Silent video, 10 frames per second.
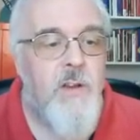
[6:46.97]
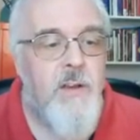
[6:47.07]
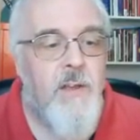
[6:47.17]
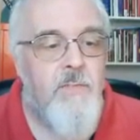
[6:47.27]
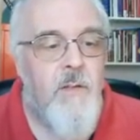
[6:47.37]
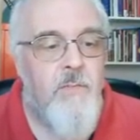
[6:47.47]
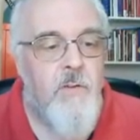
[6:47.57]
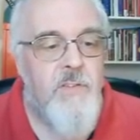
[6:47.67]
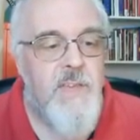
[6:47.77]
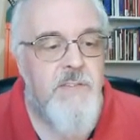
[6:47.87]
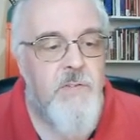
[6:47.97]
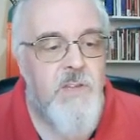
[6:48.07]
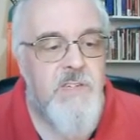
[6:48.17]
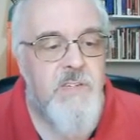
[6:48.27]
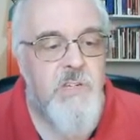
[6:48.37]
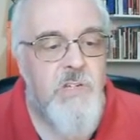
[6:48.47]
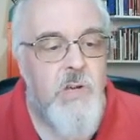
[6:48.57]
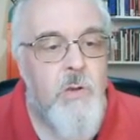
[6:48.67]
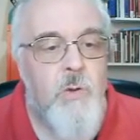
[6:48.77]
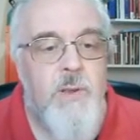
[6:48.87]
And I've, I've got these verses to
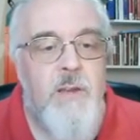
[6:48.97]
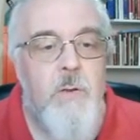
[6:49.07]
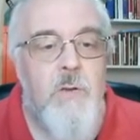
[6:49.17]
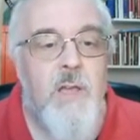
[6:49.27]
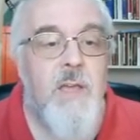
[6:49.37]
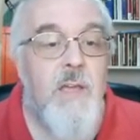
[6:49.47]
show you in Luke